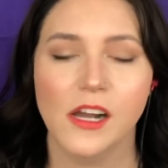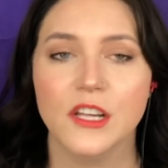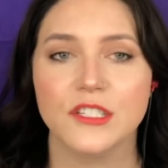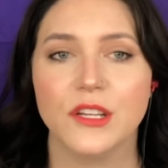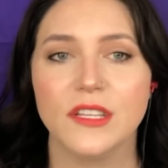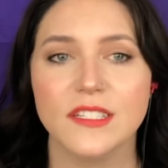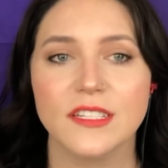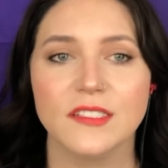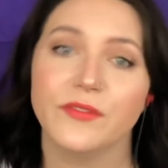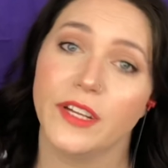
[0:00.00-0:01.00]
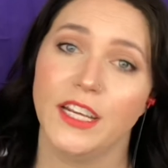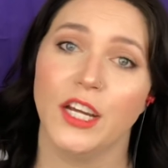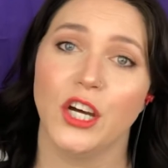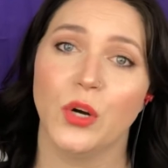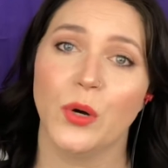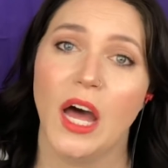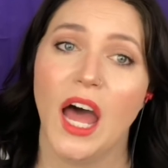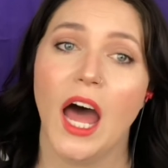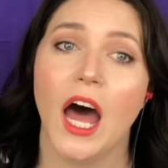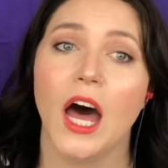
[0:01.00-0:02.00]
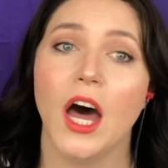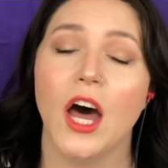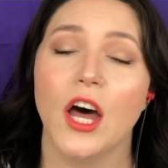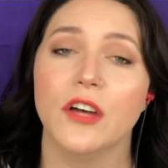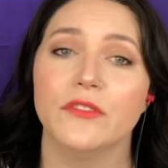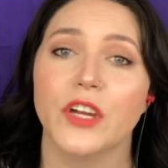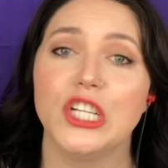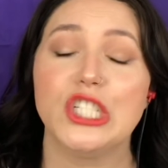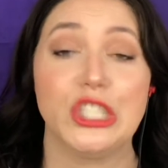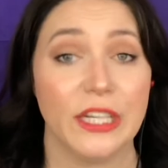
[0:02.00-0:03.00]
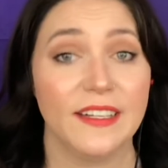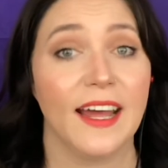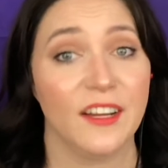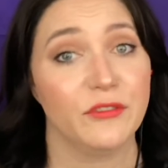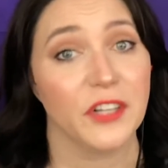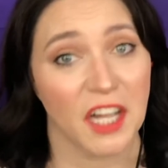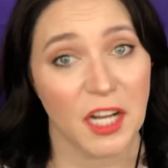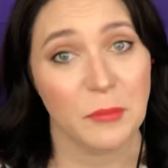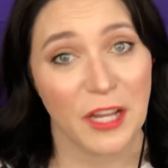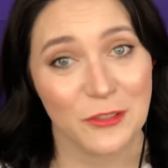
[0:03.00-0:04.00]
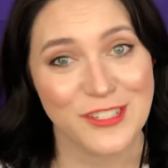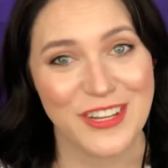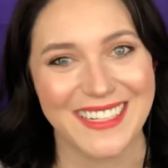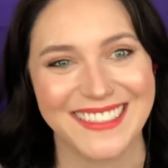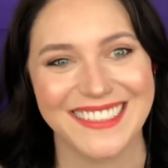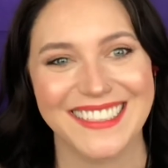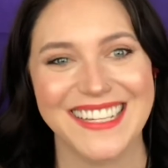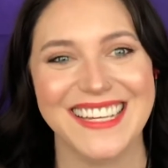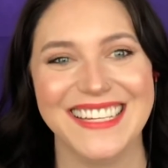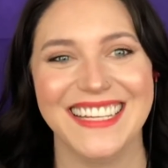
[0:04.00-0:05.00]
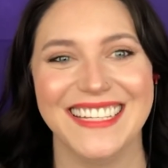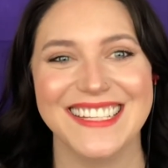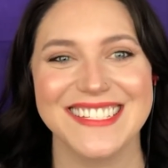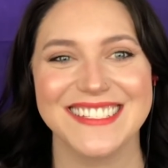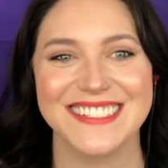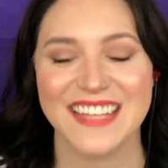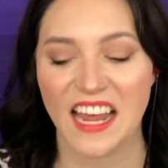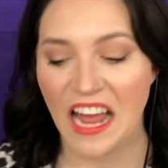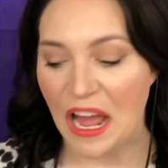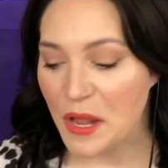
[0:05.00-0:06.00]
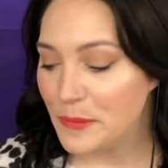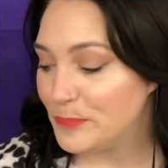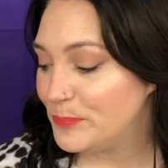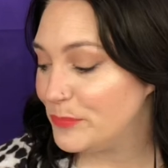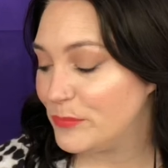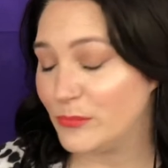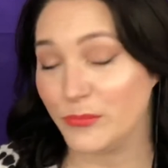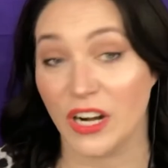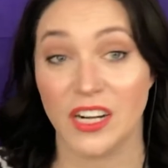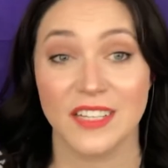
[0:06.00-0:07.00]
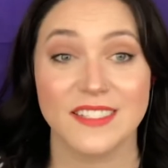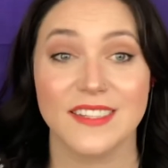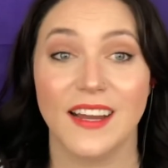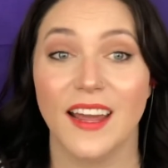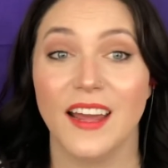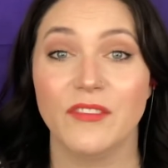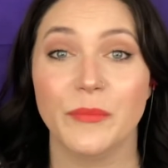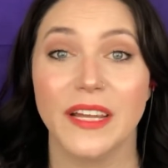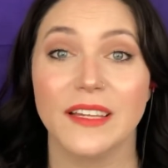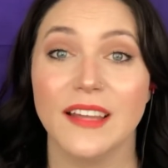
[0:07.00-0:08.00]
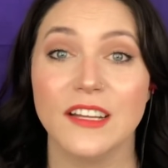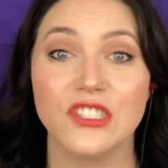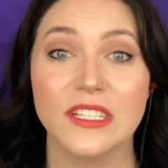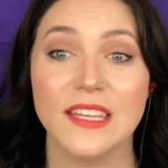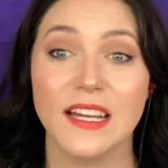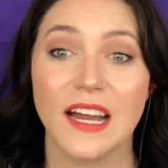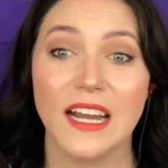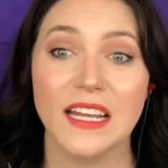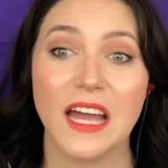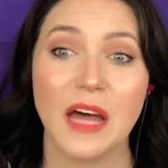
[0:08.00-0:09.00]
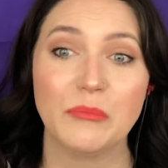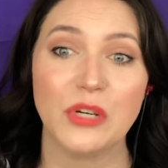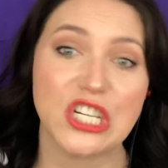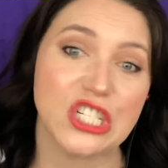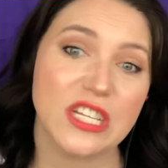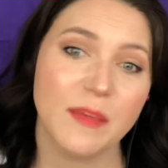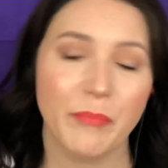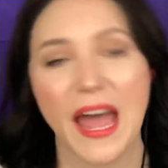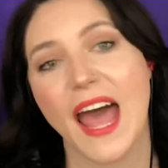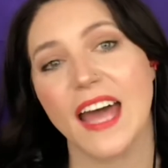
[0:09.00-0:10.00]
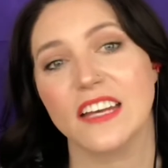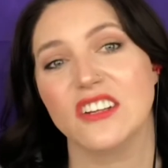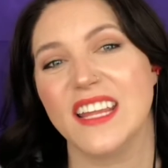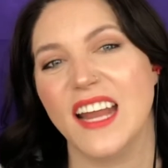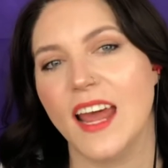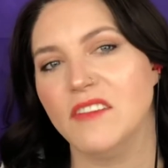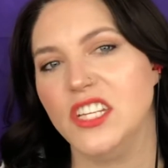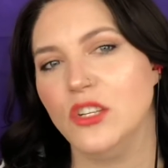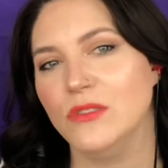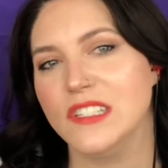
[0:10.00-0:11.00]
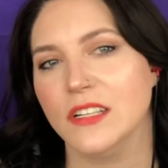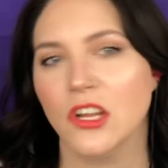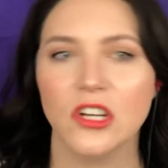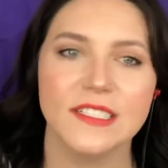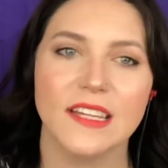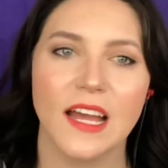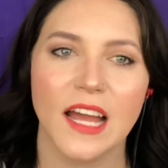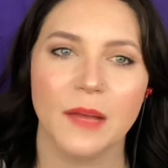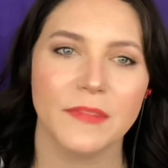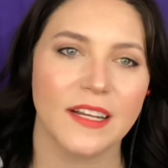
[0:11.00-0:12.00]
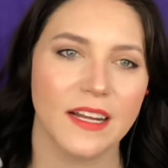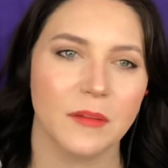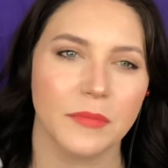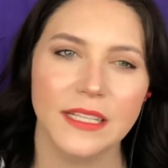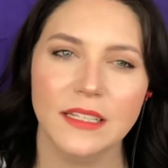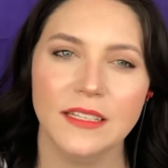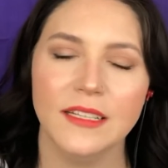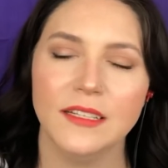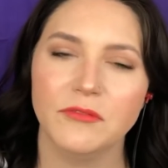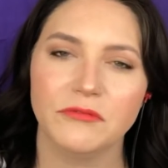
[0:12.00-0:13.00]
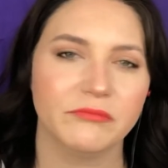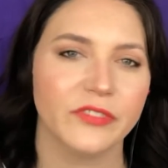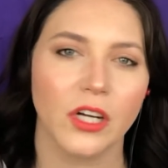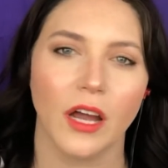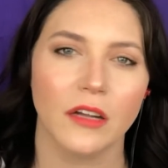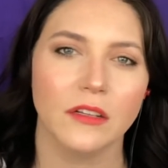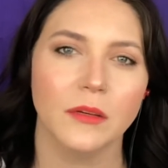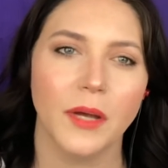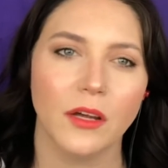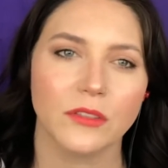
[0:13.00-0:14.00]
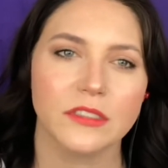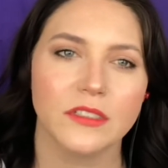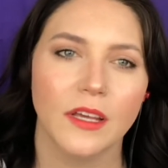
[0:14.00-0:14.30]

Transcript: So this is a video of shit I forgot about. It is products that I have in my collection that kind of got pushed to the back or that I haven't used in a long time that I completely forgot all about.